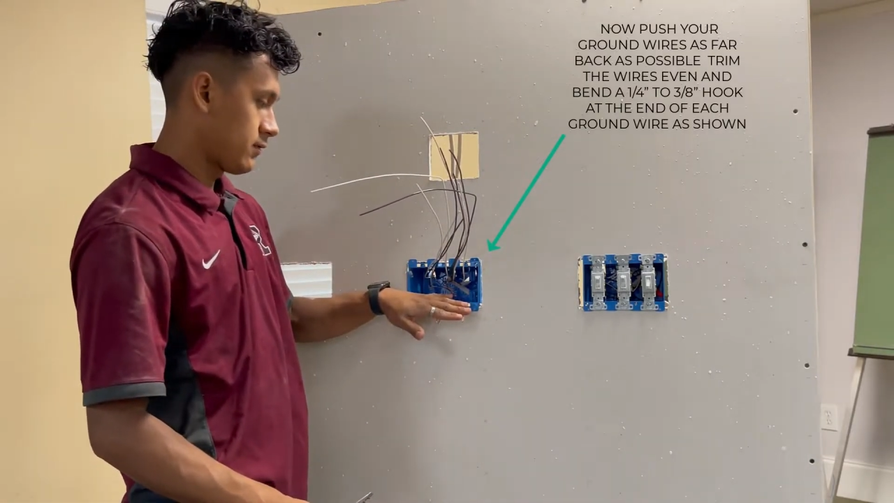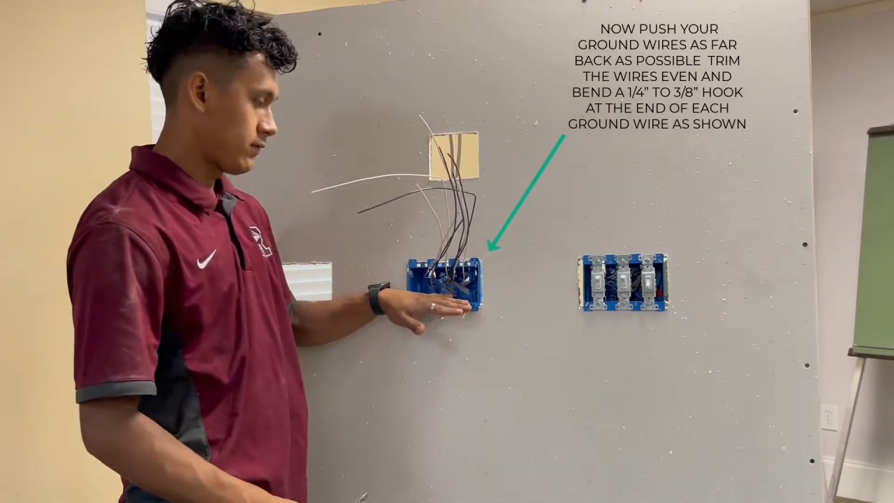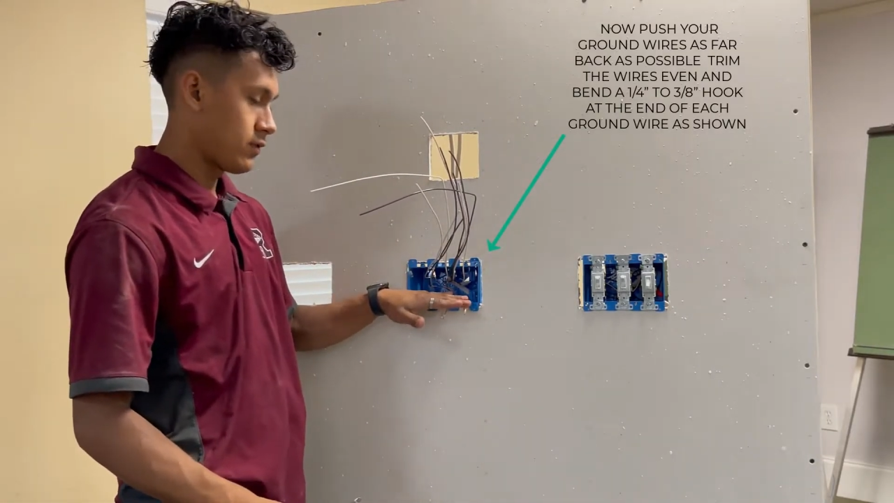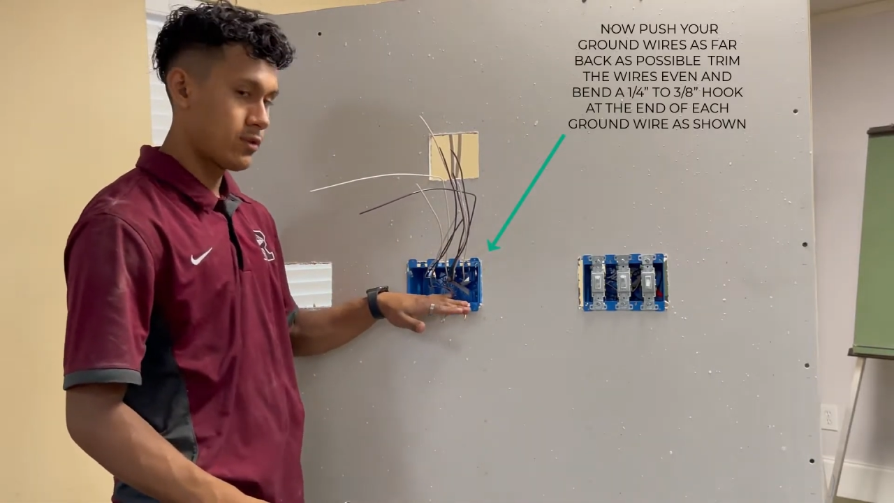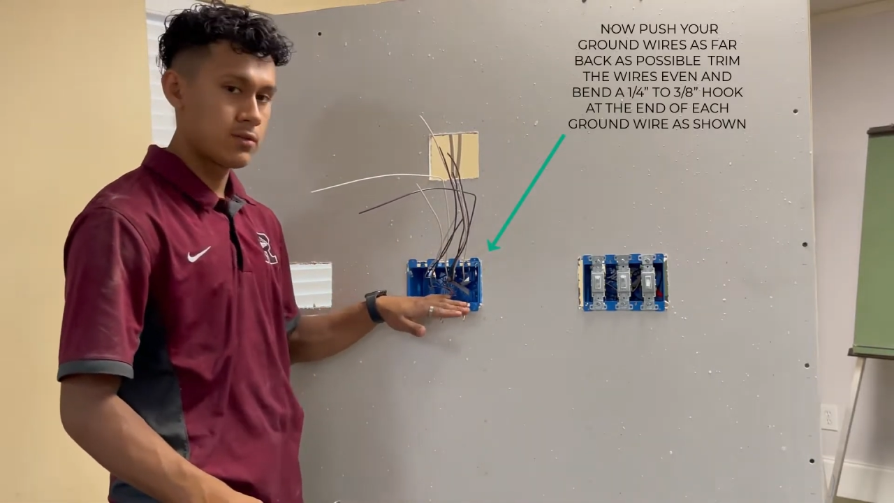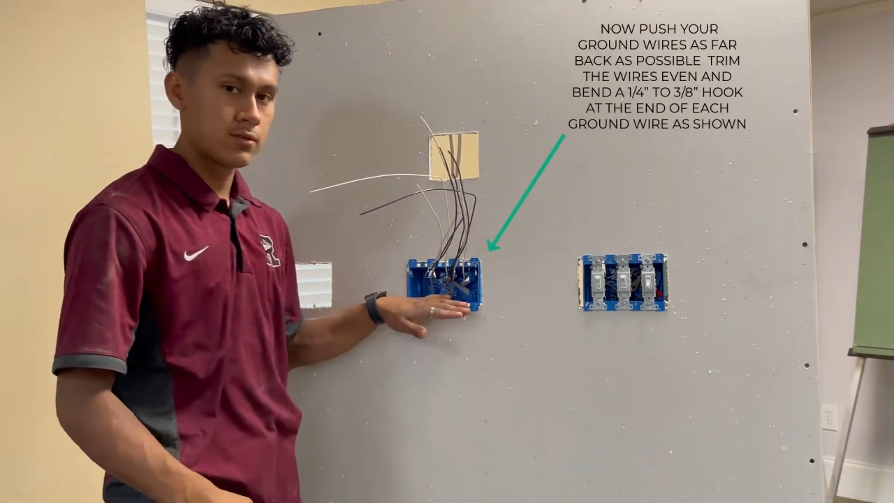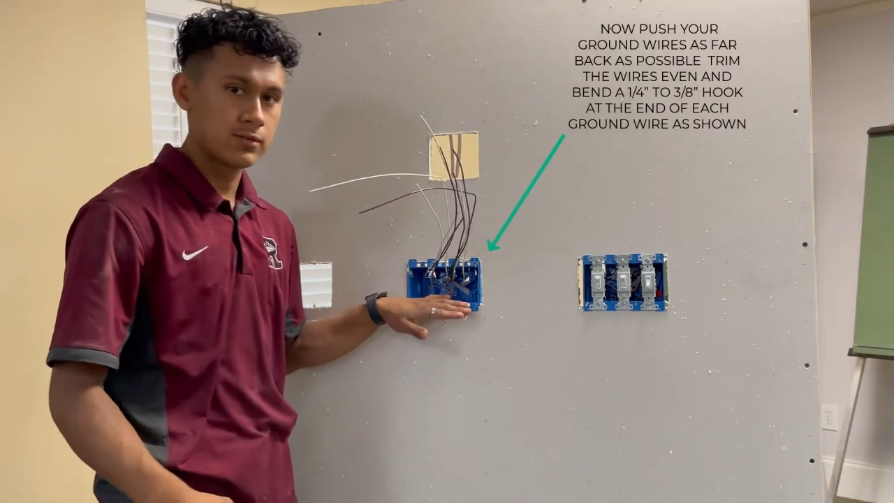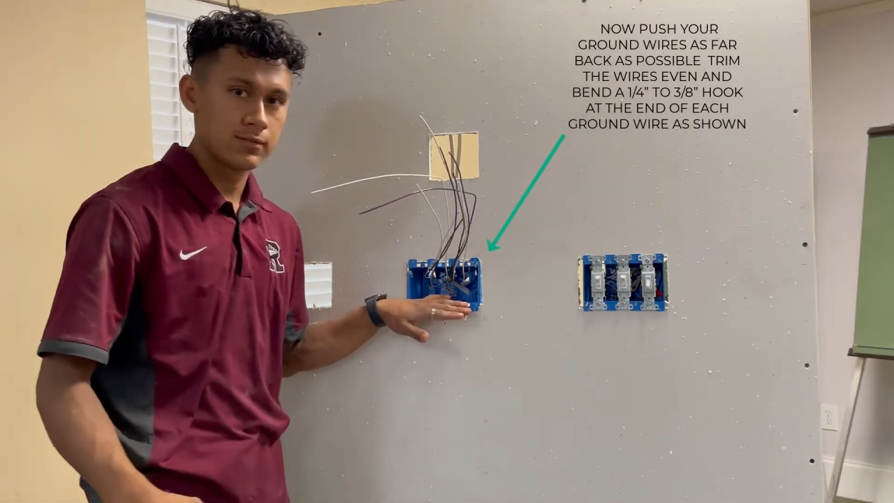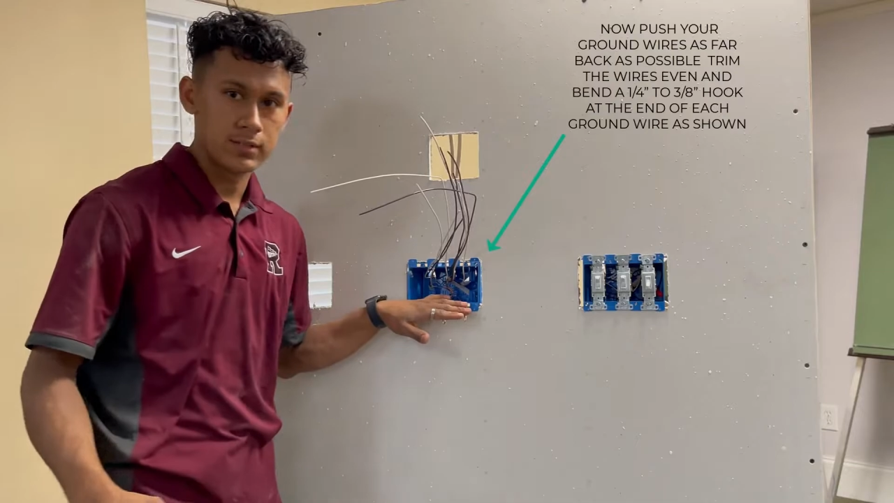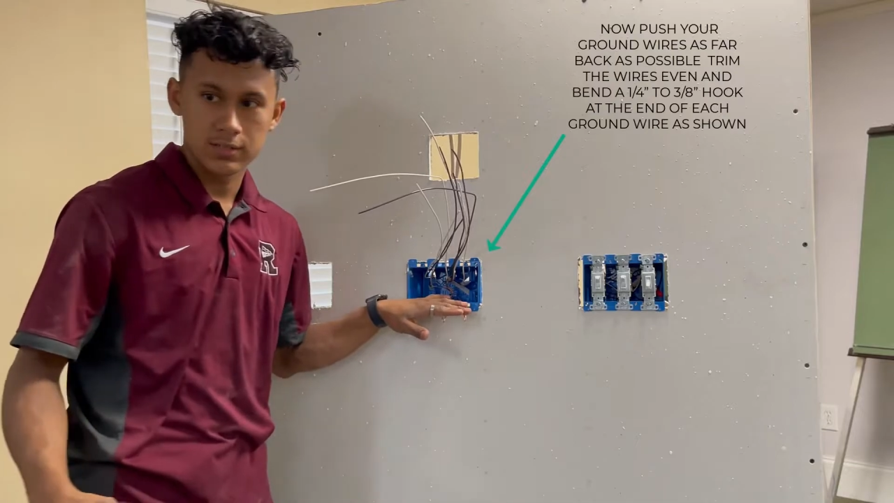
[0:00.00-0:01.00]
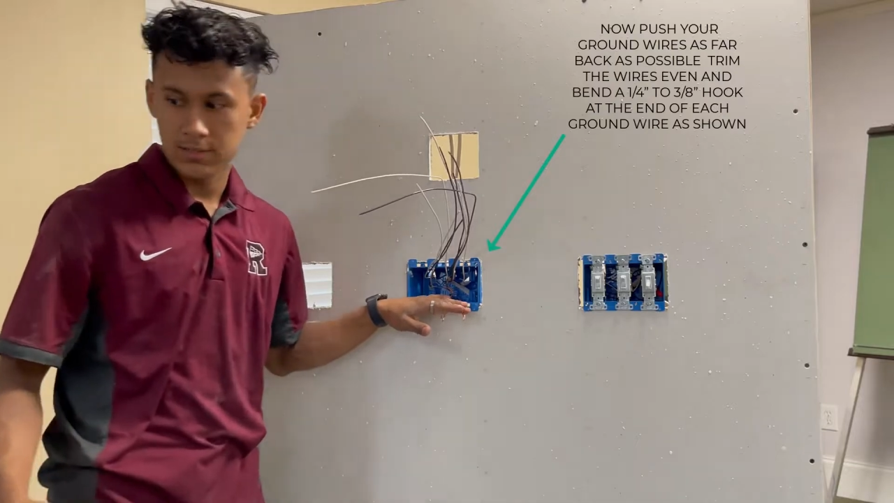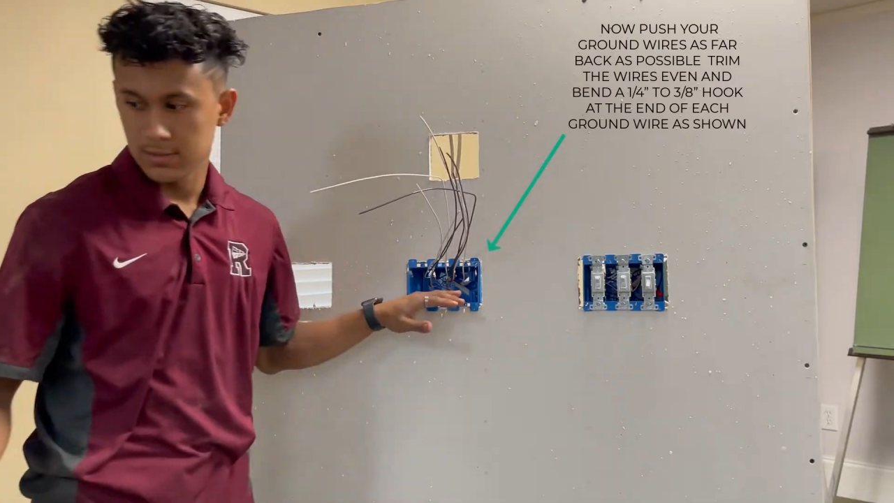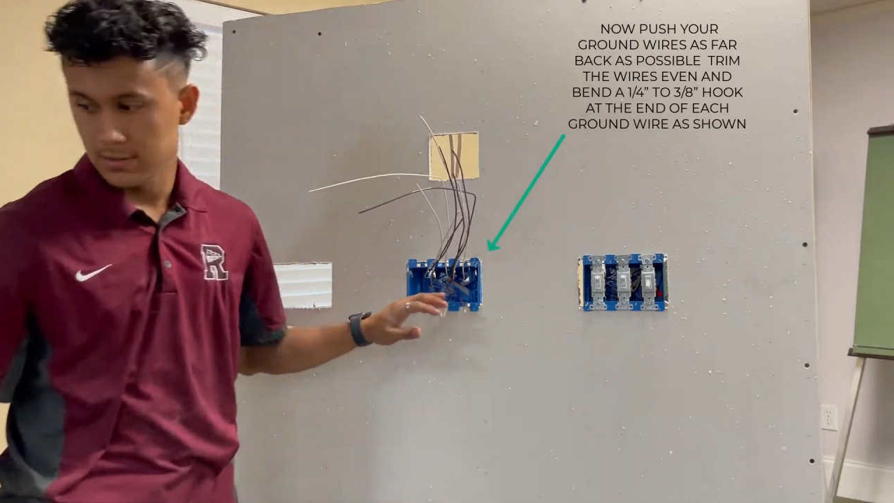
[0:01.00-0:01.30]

for the 3 switches.